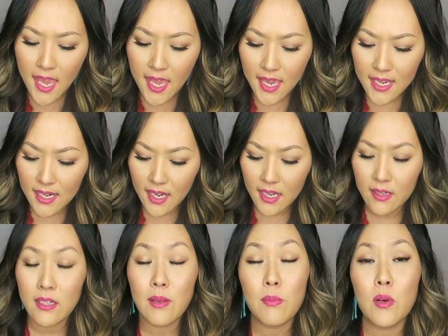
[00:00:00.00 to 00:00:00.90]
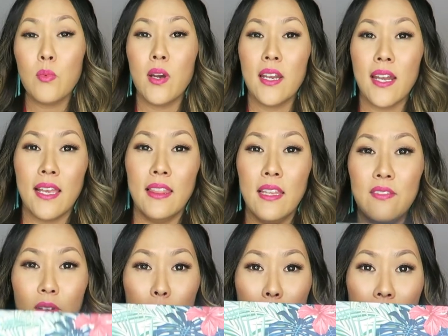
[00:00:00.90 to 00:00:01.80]
And I, number one, I
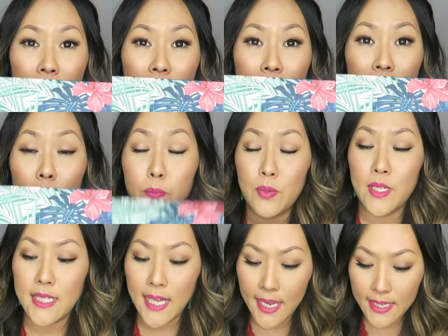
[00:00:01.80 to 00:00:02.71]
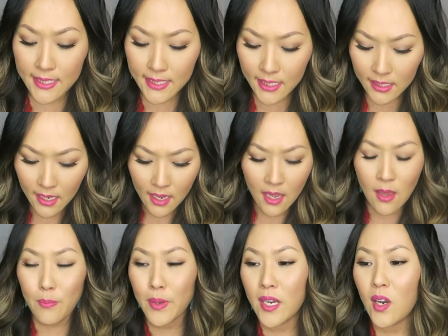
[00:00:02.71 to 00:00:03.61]
love it because it protects it,
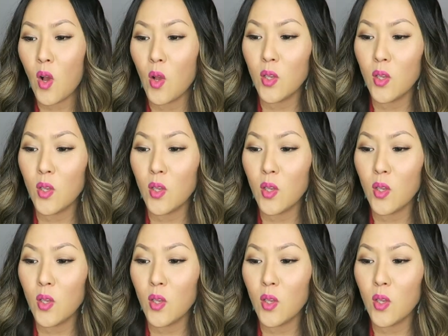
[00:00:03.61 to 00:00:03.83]
but it